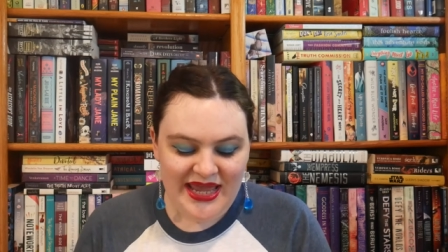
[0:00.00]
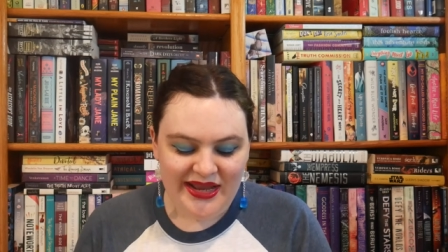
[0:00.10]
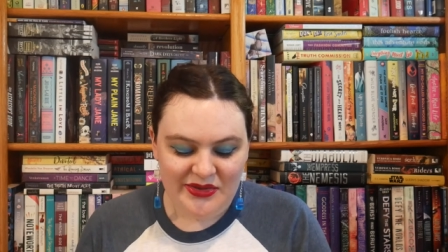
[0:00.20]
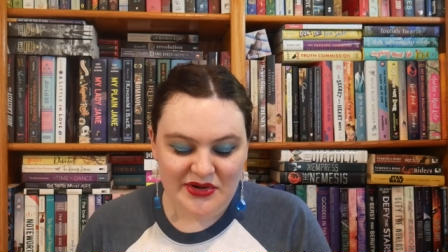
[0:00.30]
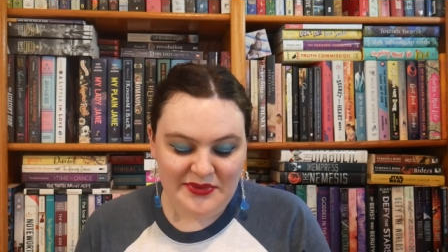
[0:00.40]

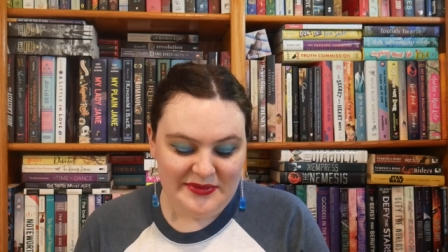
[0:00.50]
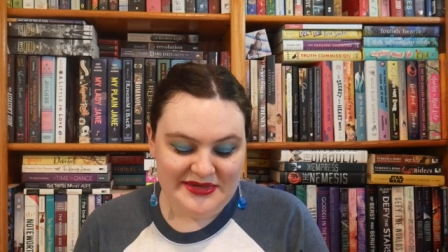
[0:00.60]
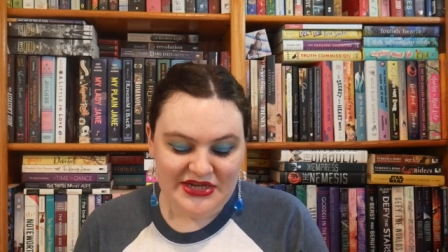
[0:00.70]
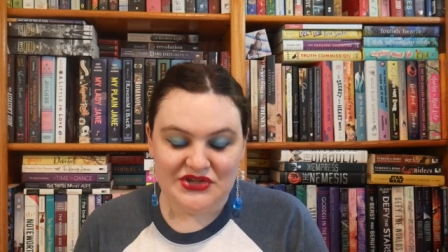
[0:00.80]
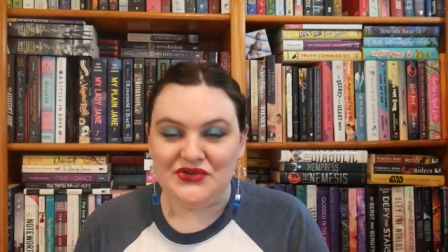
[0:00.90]
Include a
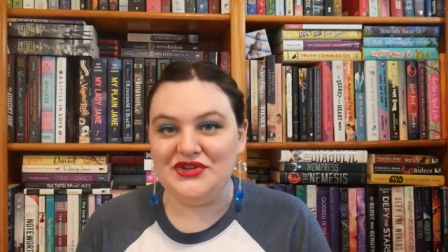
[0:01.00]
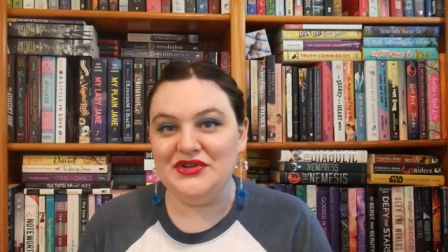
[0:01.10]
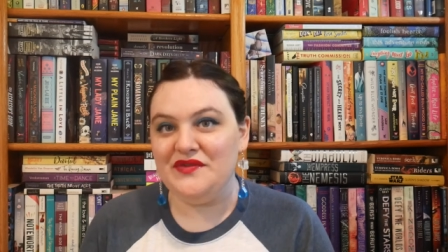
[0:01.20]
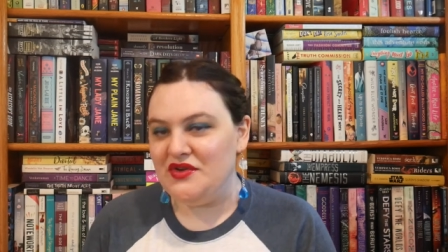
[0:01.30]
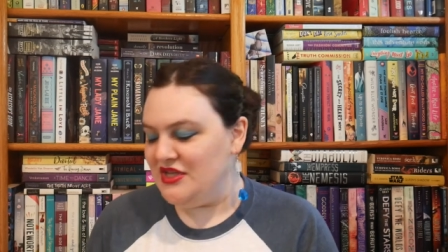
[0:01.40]
recommendation or two
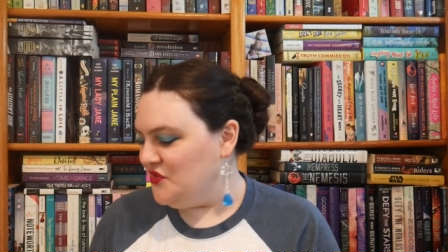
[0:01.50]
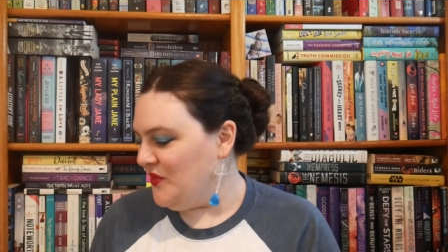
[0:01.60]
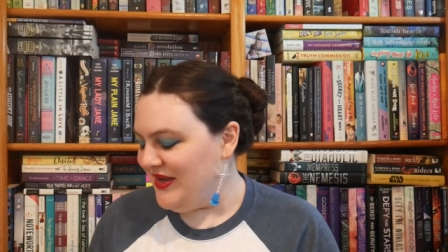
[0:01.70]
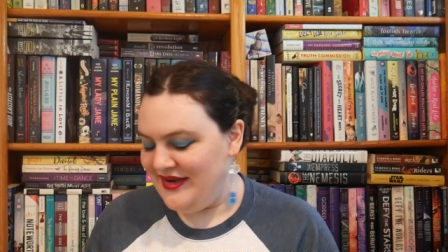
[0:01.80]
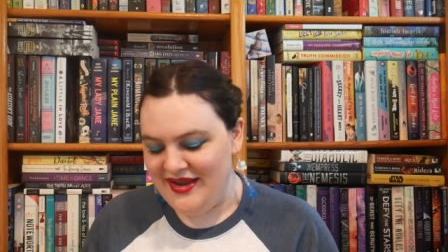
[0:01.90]
for each one.